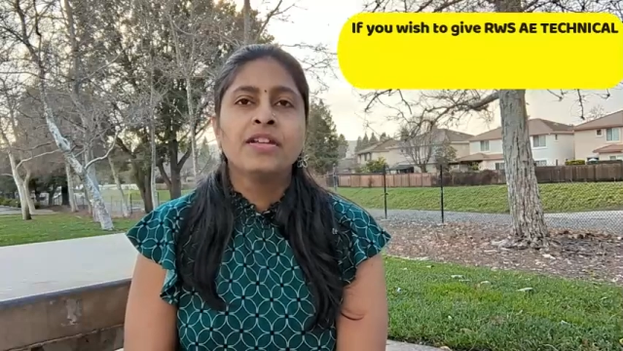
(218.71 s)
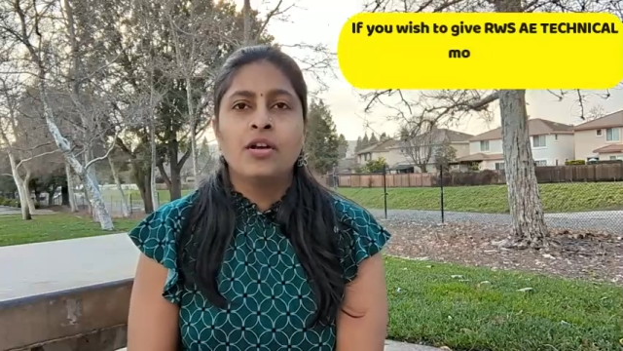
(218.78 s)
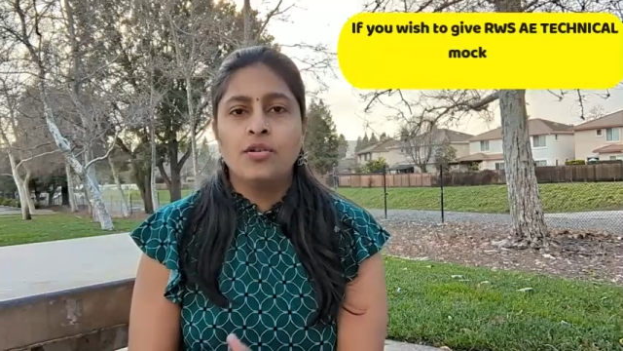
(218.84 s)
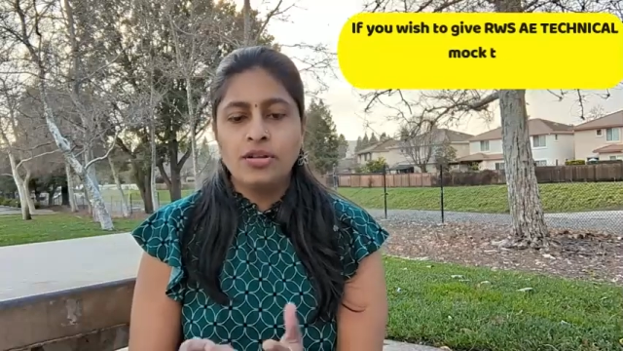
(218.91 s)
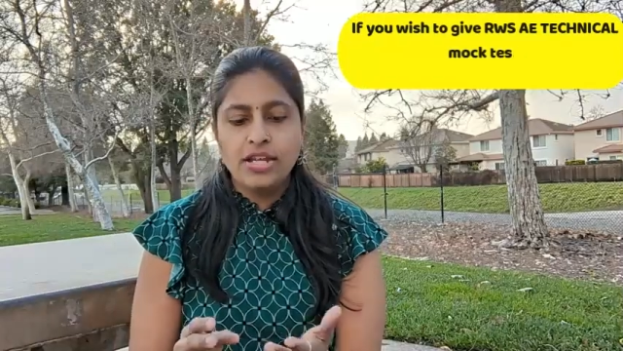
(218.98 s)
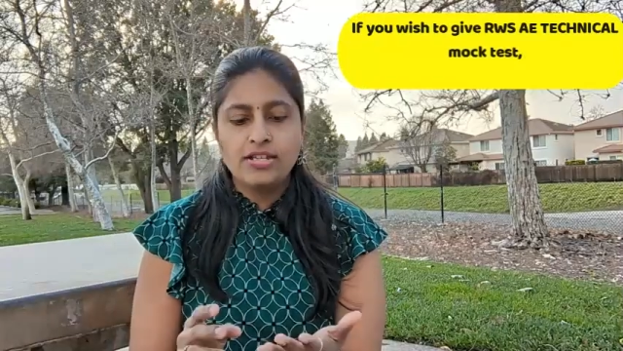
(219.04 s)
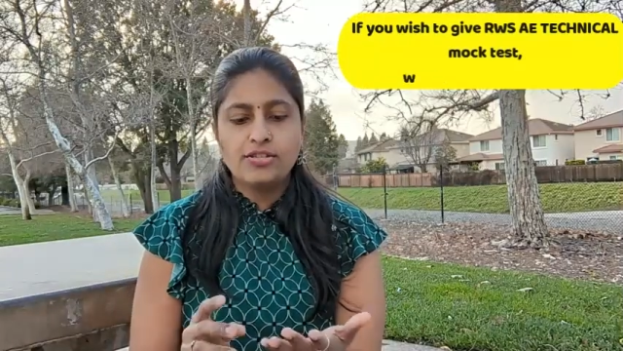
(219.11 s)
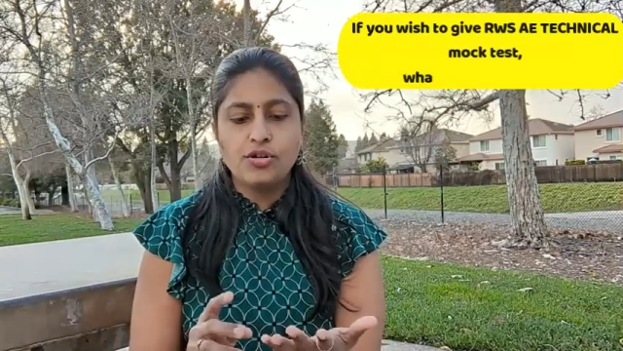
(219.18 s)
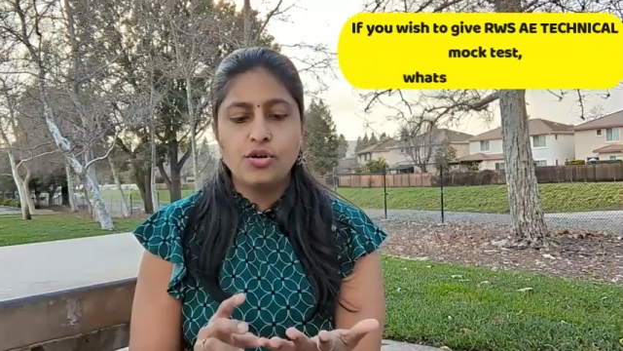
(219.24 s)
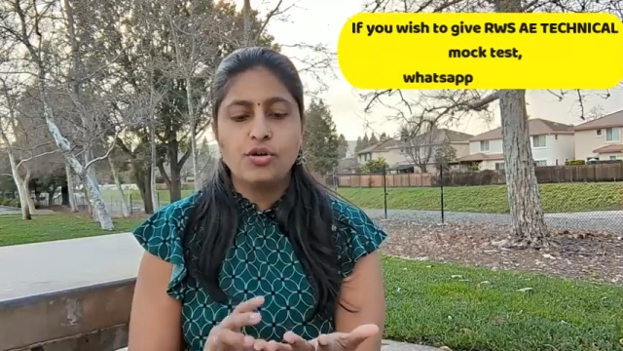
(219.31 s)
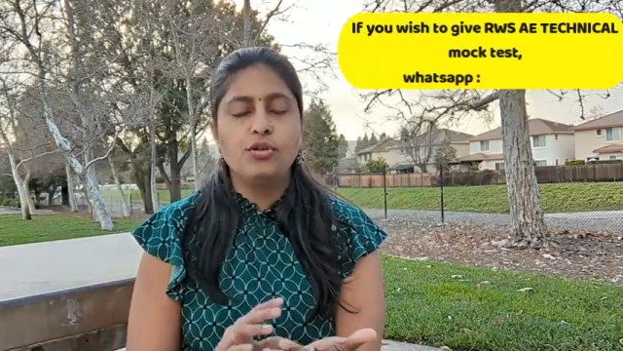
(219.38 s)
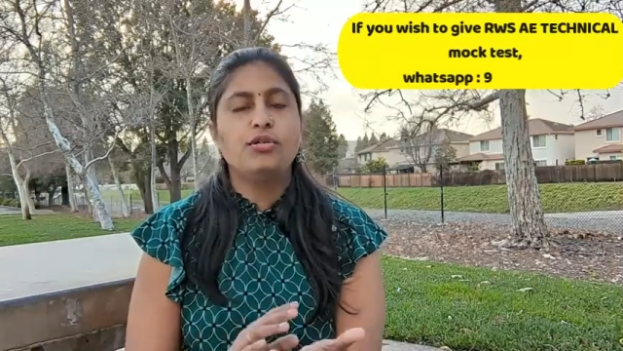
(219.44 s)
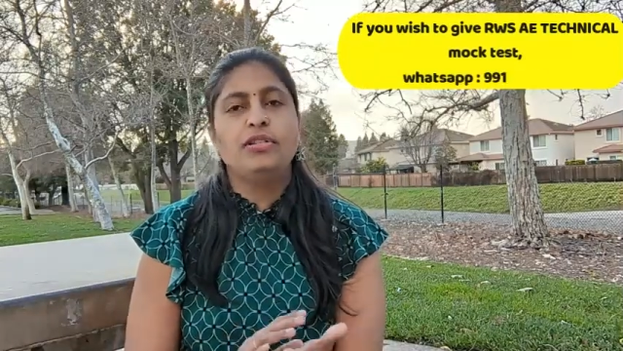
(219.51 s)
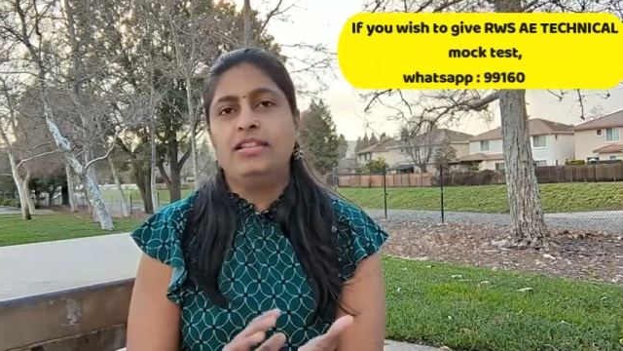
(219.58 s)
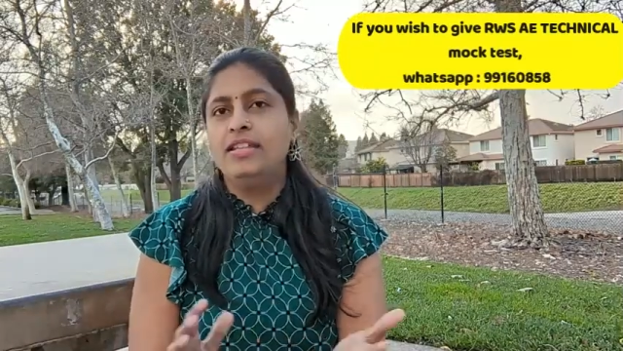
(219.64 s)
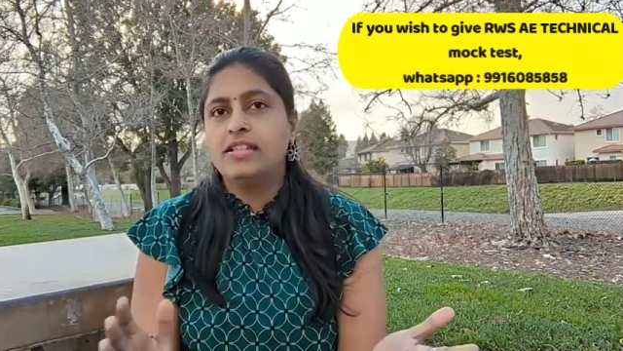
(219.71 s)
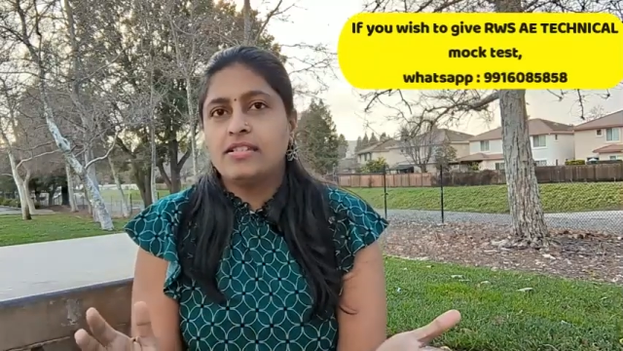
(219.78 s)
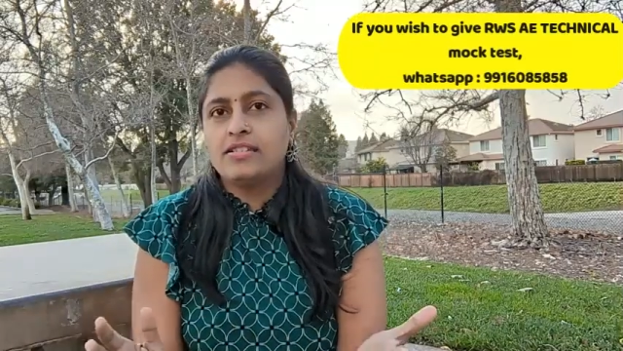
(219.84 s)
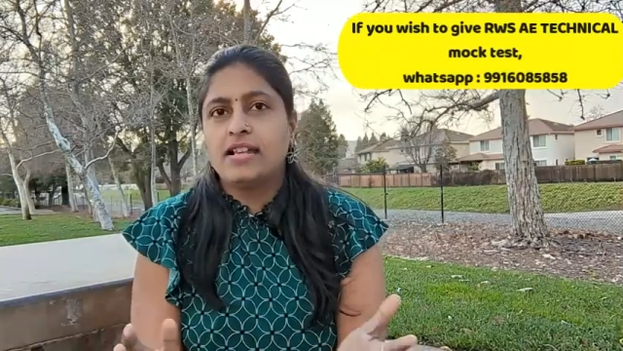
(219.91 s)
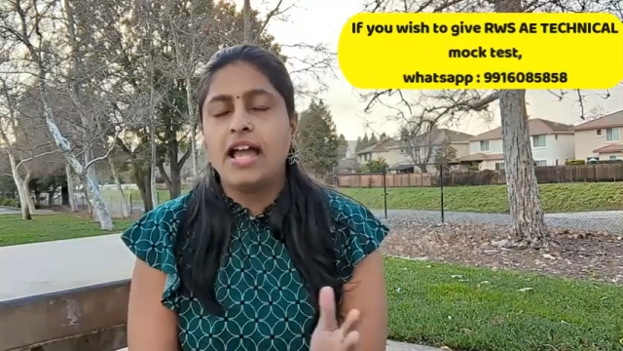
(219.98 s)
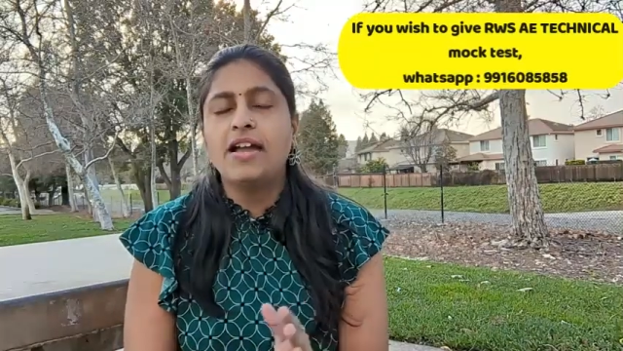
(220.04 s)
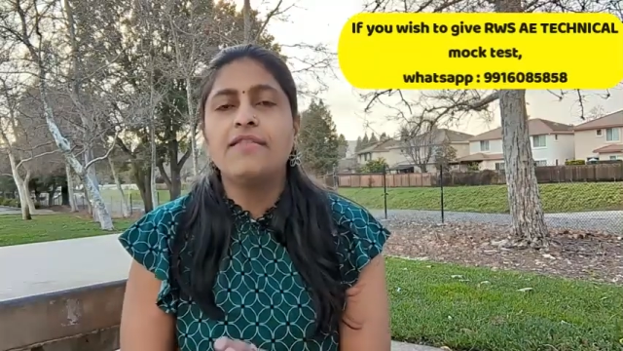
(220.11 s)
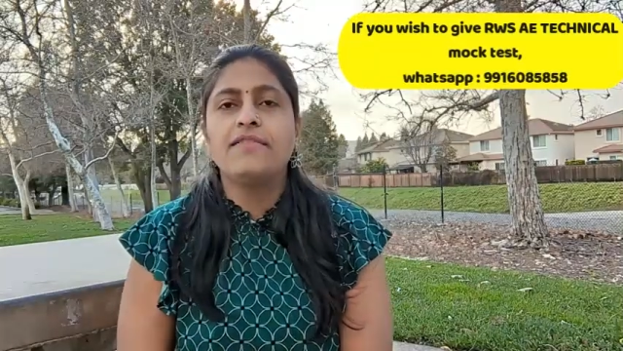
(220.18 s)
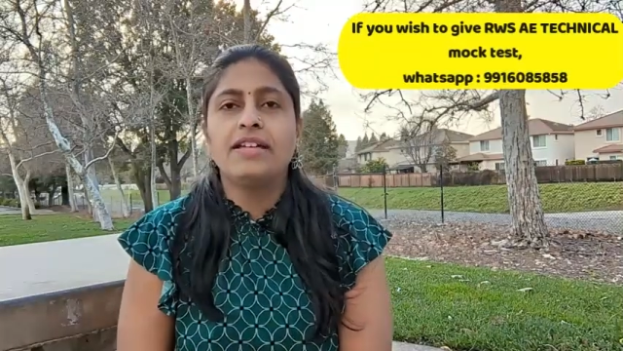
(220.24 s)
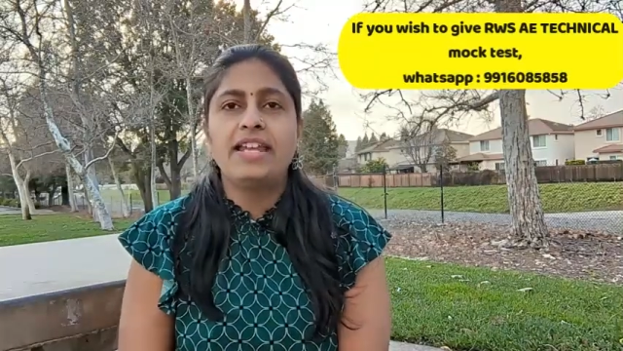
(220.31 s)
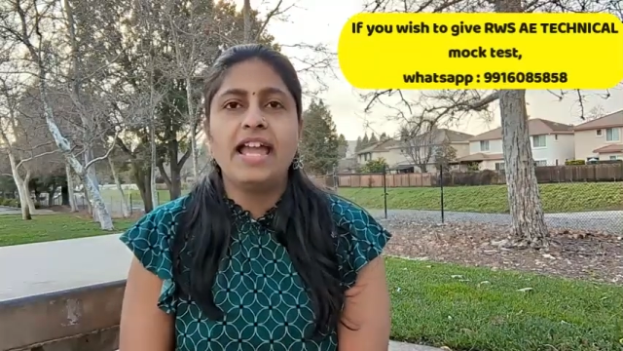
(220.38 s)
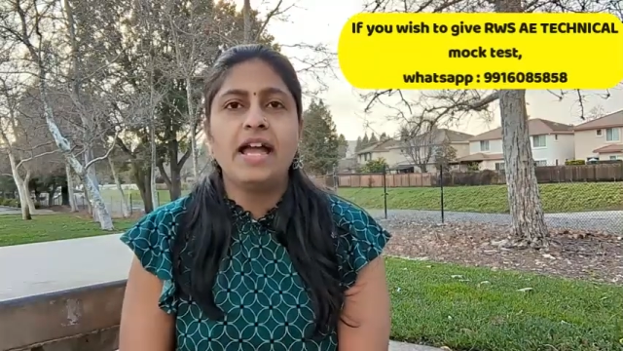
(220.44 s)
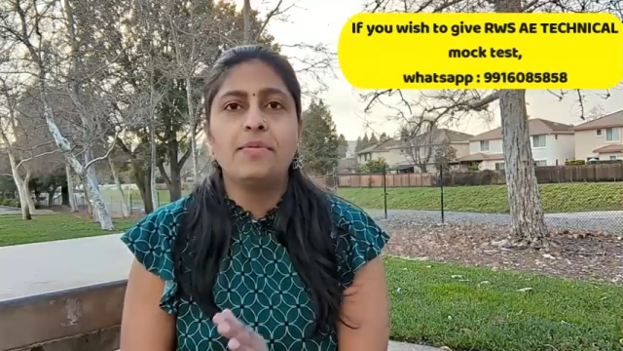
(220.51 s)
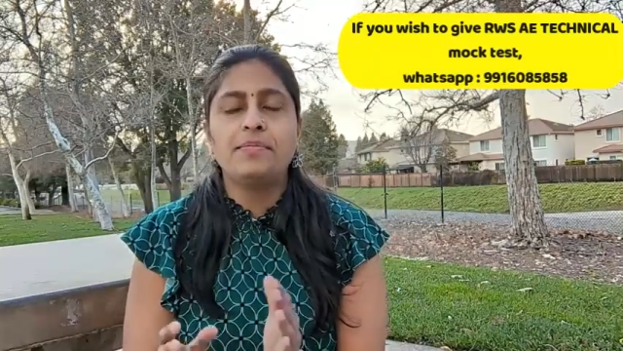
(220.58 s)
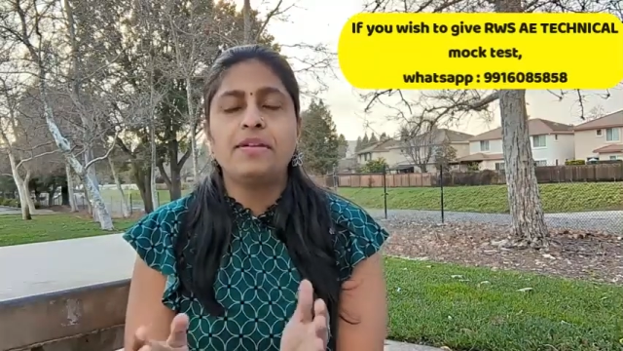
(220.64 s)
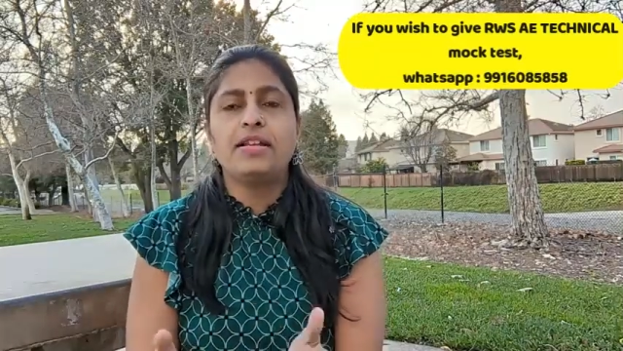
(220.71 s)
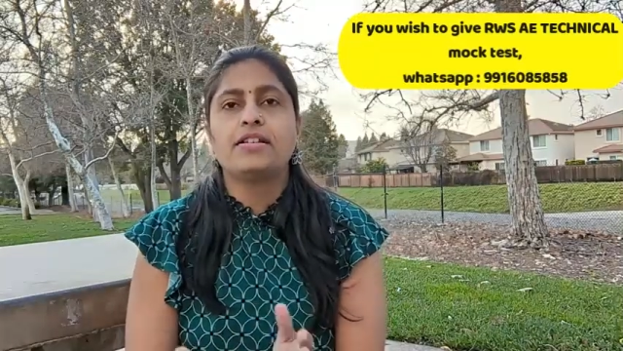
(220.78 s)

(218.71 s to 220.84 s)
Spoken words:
Okay, so this I am very happy,